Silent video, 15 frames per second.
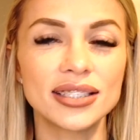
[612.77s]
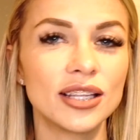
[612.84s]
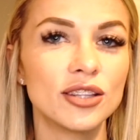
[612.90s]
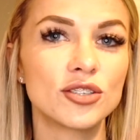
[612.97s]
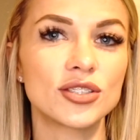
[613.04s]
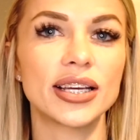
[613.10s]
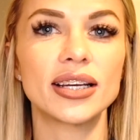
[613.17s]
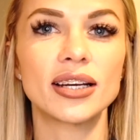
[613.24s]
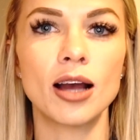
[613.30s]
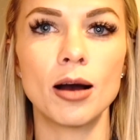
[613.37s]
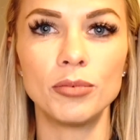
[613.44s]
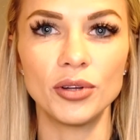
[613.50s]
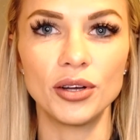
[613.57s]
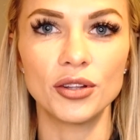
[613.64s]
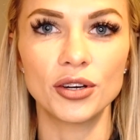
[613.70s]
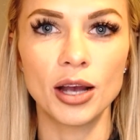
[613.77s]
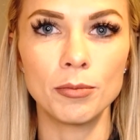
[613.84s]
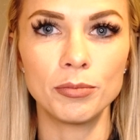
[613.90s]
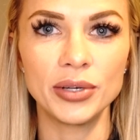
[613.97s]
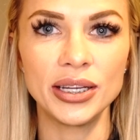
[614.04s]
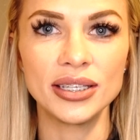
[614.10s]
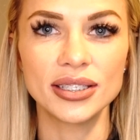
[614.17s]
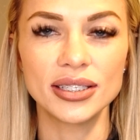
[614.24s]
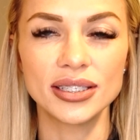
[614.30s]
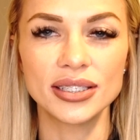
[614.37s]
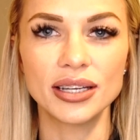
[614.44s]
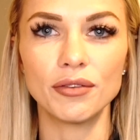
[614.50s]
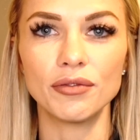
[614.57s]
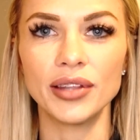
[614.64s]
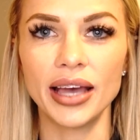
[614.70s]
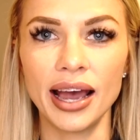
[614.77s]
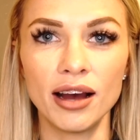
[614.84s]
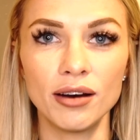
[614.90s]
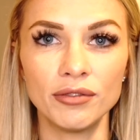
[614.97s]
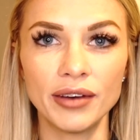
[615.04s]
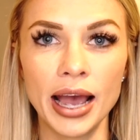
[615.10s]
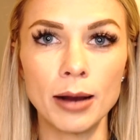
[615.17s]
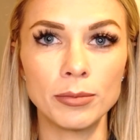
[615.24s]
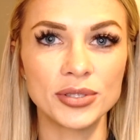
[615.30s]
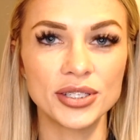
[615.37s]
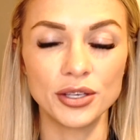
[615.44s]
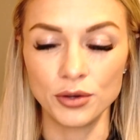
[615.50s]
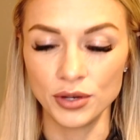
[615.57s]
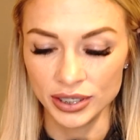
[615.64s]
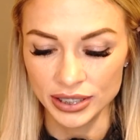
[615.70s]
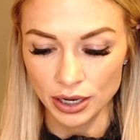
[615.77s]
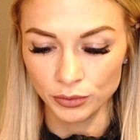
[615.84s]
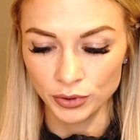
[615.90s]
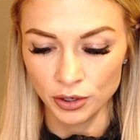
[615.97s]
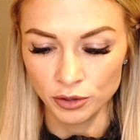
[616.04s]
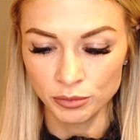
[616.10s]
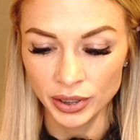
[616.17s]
and then there's like a couple other companies and stuff that have apps that you can download,